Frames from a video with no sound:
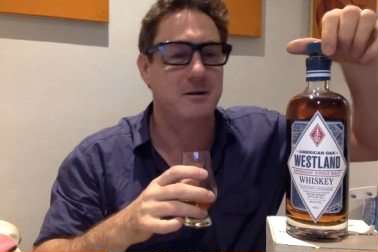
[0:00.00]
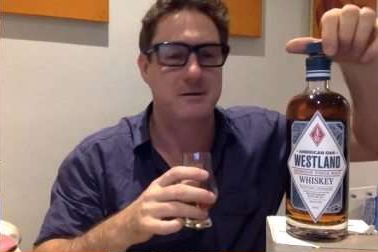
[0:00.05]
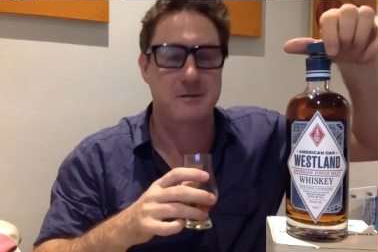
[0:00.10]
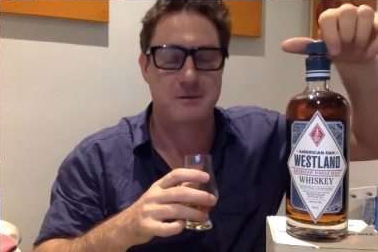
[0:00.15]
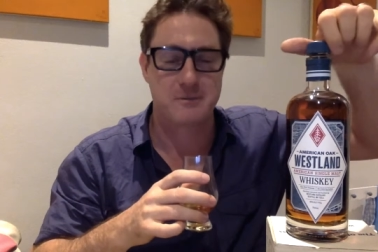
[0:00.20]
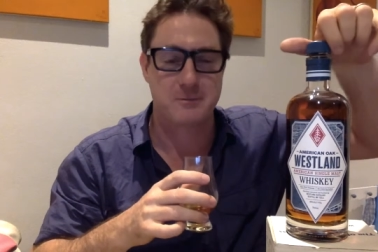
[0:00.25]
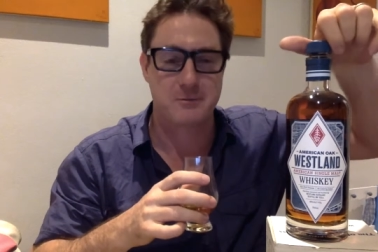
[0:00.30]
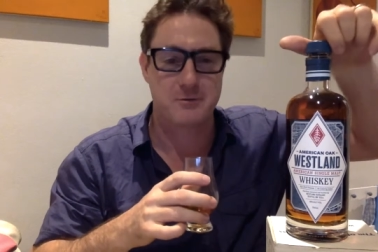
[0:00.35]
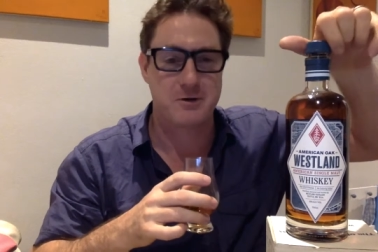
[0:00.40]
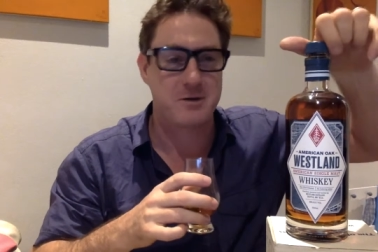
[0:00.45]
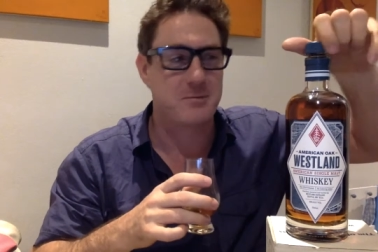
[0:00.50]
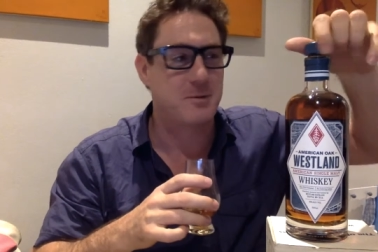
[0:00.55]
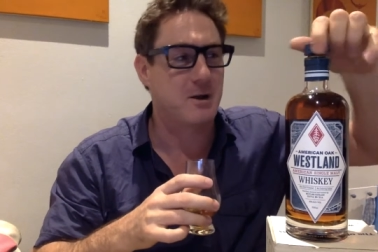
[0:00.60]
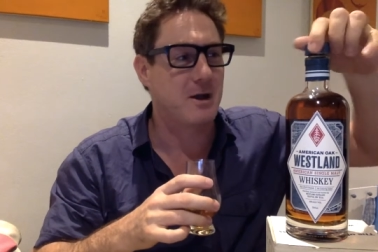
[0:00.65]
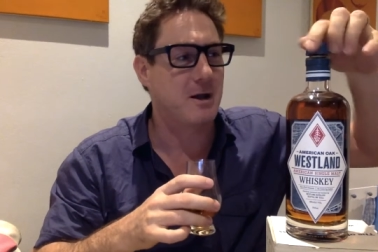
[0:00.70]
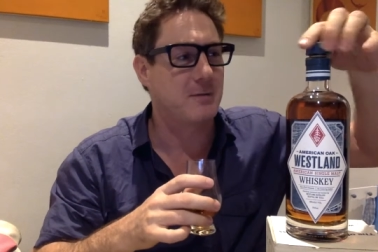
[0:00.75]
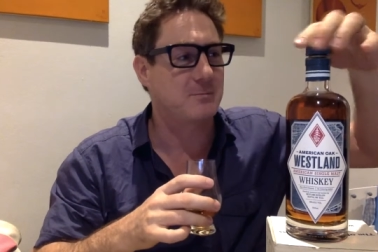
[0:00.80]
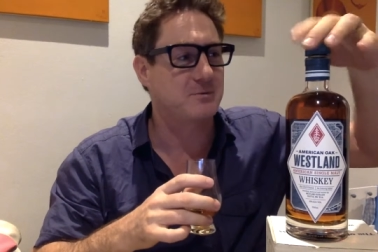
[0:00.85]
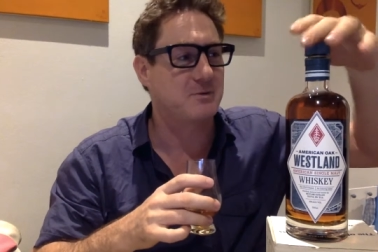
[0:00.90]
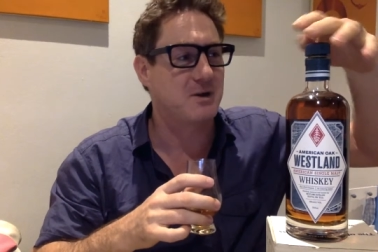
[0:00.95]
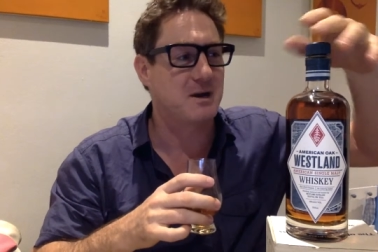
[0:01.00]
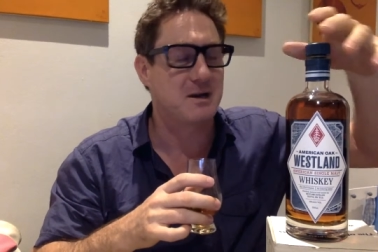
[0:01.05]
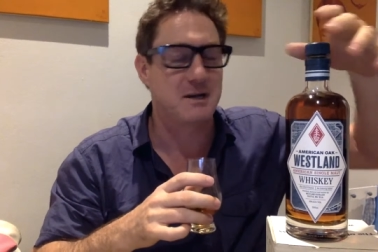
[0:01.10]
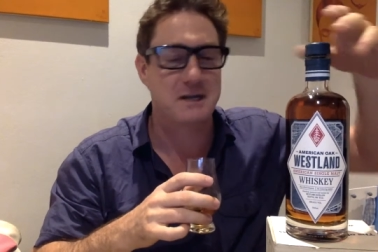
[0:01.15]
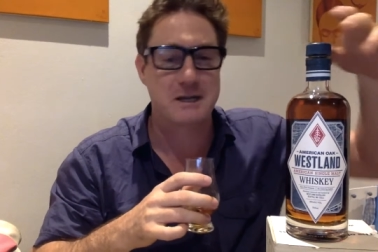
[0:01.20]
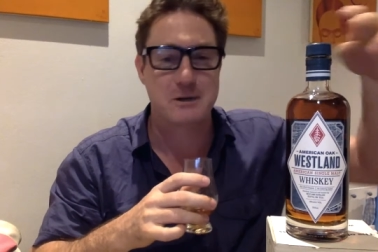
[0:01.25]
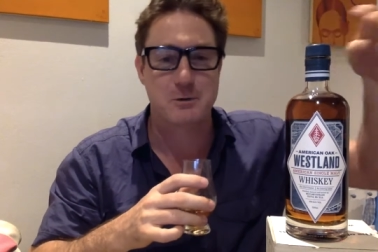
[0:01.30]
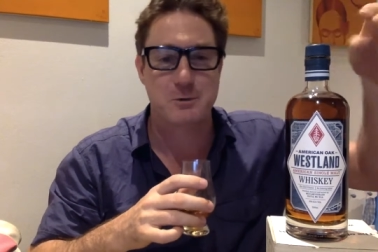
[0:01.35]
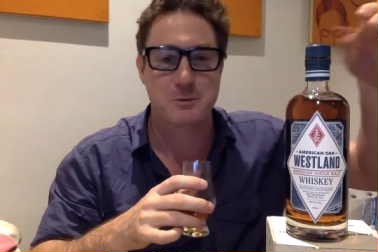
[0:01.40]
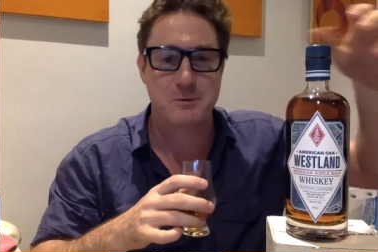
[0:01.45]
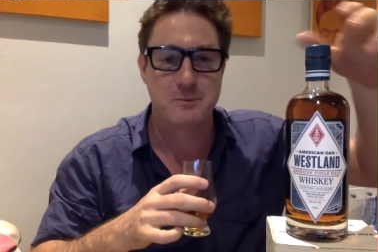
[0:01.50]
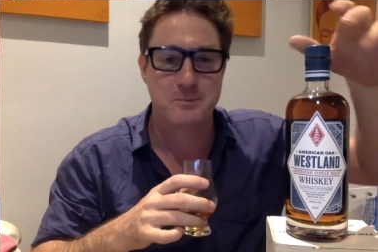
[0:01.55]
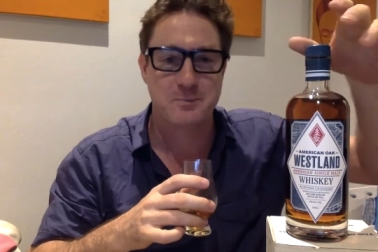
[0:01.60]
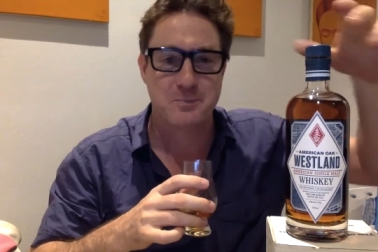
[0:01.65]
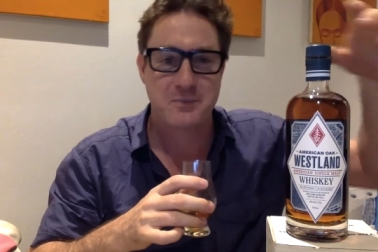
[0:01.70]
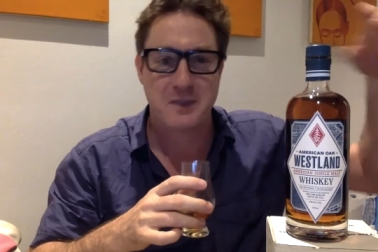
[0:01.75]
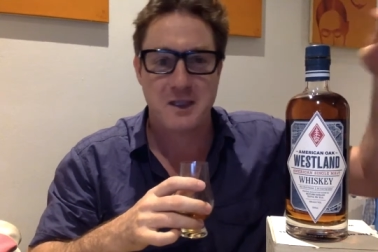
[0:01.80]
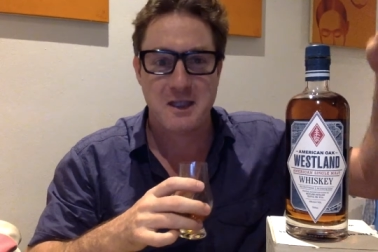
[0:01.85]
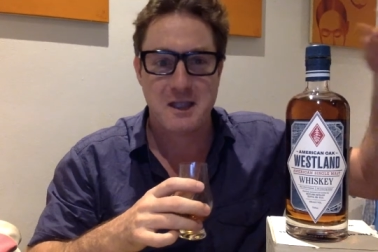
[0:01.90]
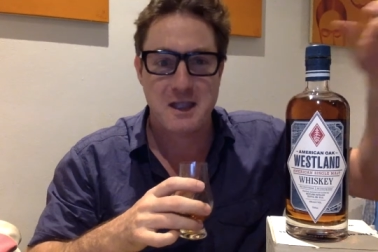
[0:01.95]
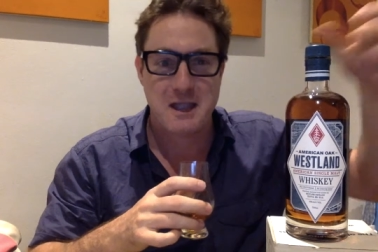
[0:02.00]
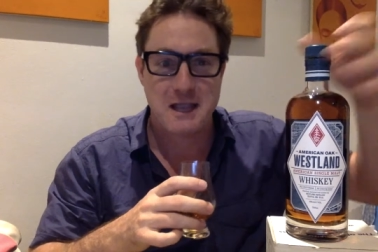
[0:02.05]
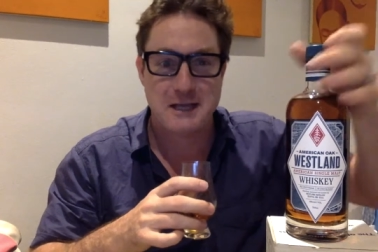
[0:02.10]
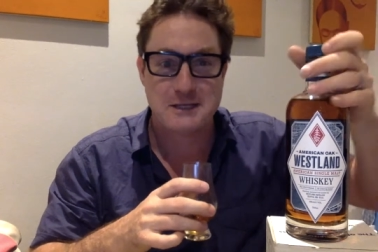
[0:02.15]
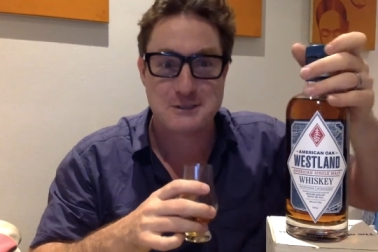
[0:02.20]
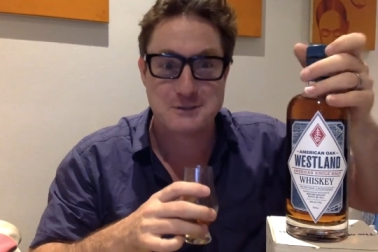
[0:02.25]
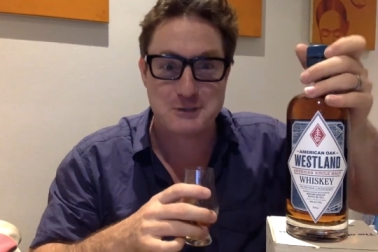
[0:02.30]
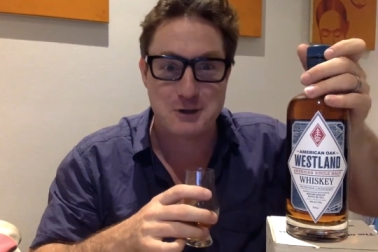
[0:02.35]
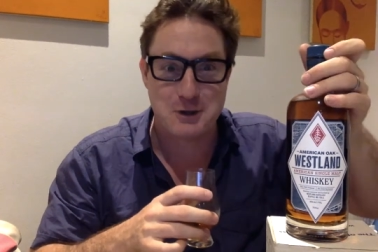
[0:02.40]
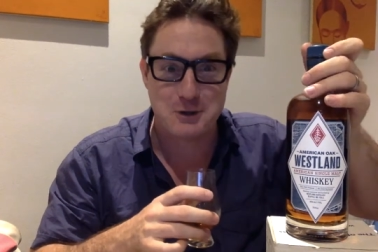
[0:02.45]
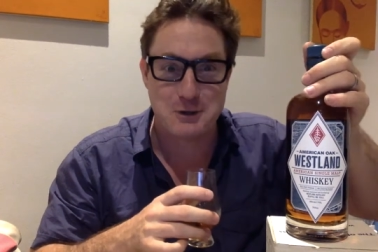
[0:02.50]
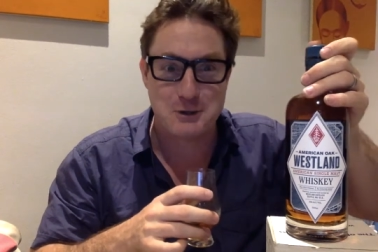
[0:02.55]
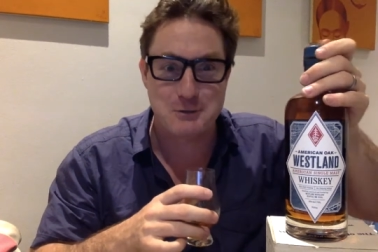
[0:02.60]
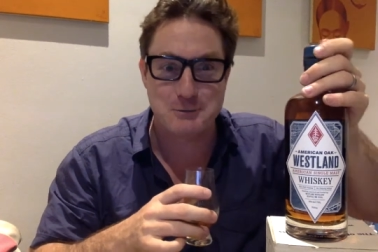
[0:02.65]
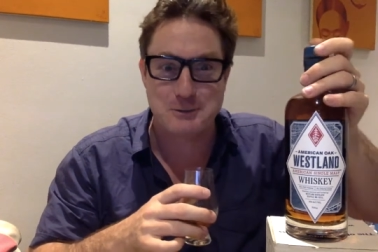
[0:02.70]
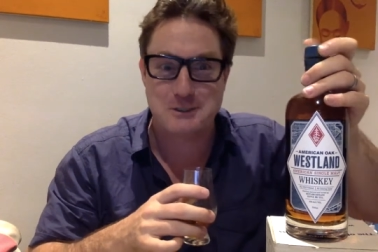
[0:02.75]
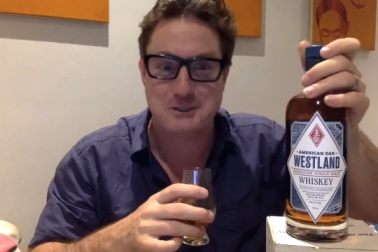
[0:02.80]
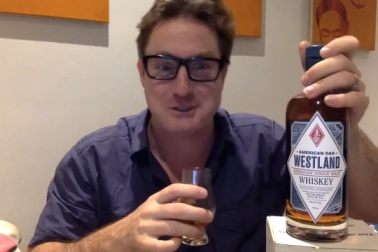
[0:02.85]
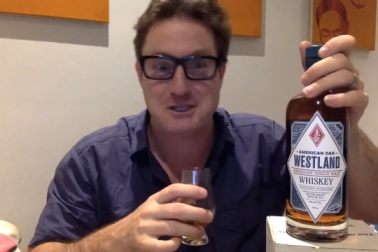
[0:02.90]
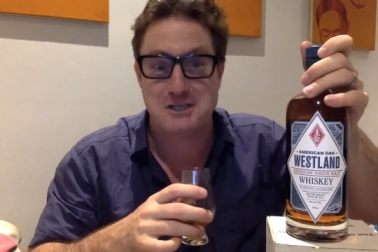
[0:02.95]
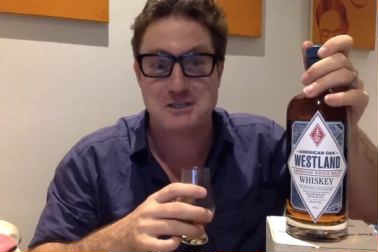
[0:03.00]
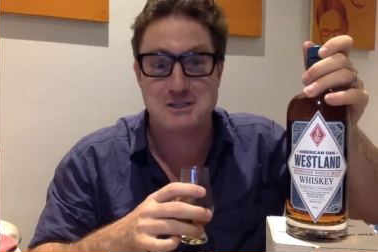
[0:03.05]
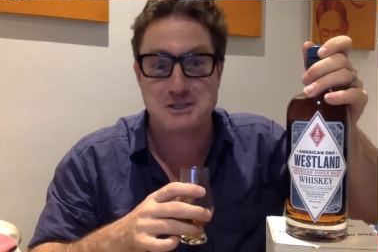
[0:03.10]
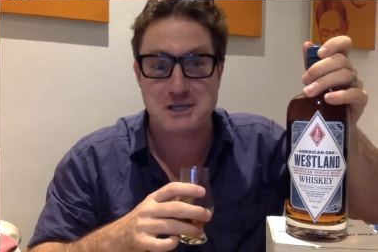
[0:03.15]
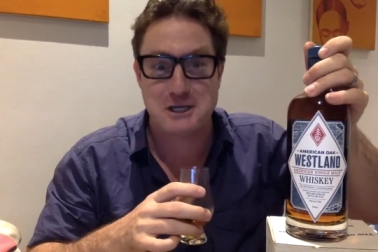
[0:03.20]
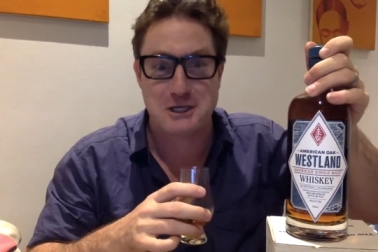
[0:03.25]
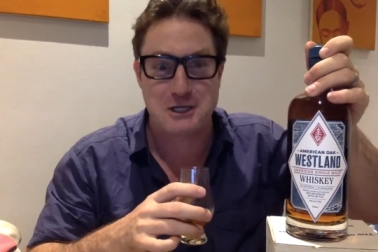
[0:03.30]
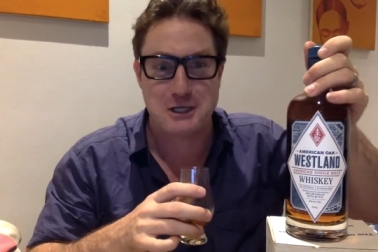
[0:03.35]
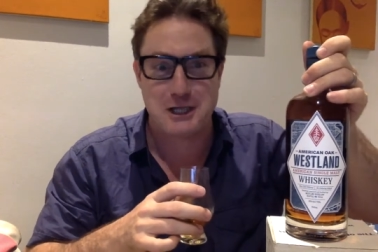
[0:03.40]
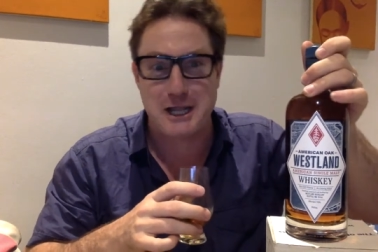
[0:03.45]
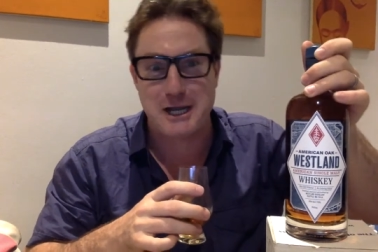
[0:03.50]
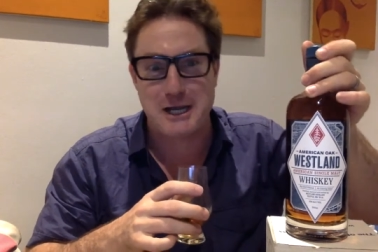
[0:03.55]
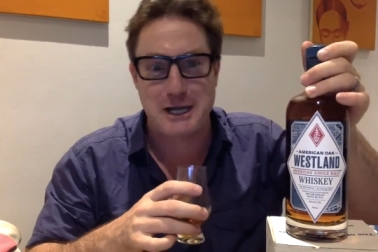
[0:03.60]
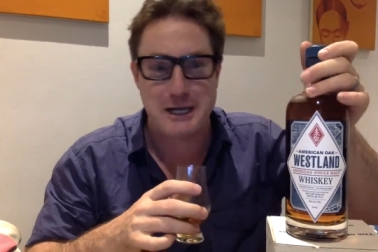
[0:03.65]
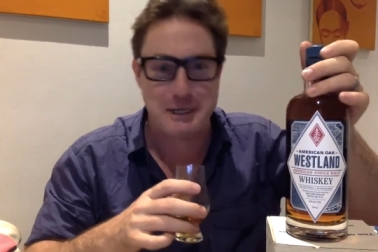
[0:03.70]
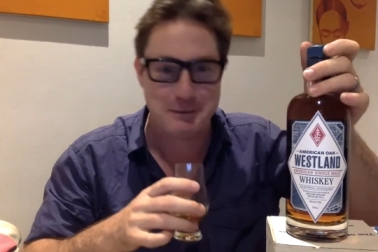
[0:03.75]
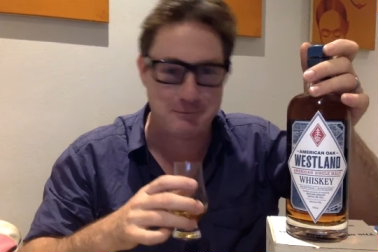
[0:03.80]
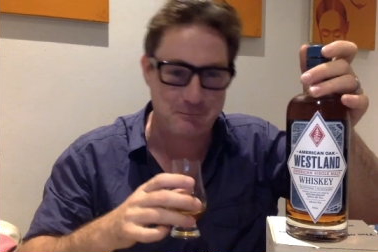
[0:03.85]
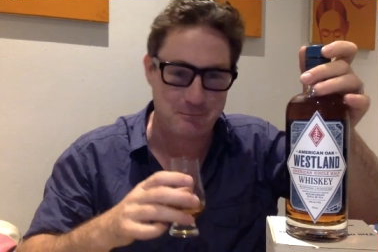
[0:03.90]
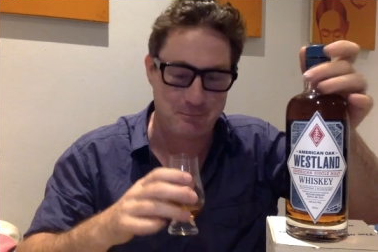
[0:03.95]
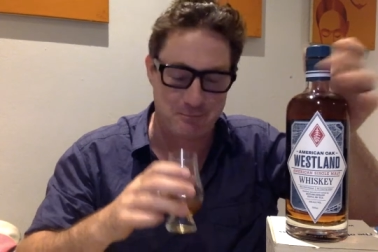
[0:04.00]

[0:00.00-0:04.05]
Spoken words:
I'll throw my arms around and get all excited with gesticulating.